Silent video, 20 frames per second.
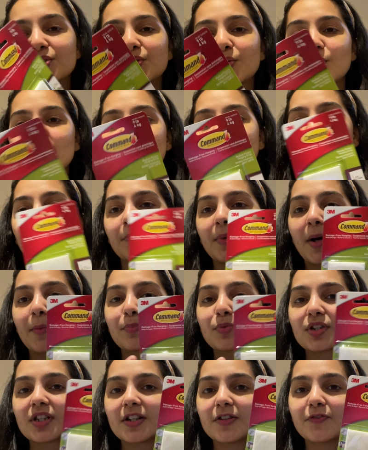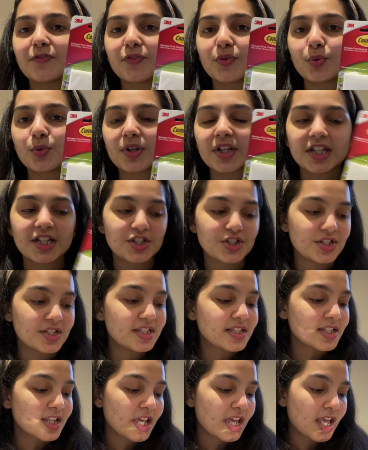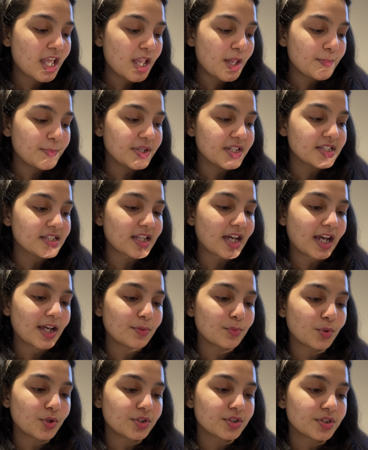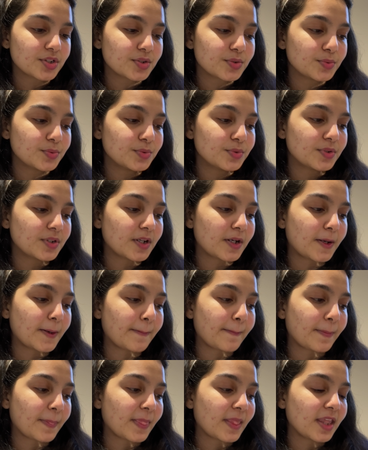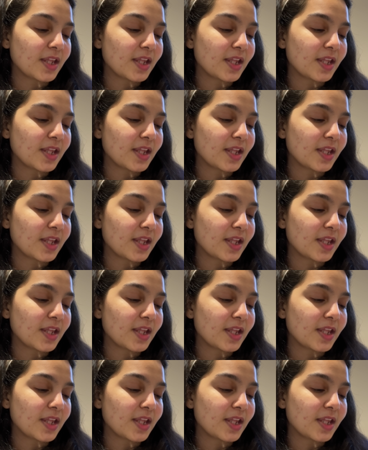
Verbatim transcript: hold up up till 4 kgs because i wanted to um,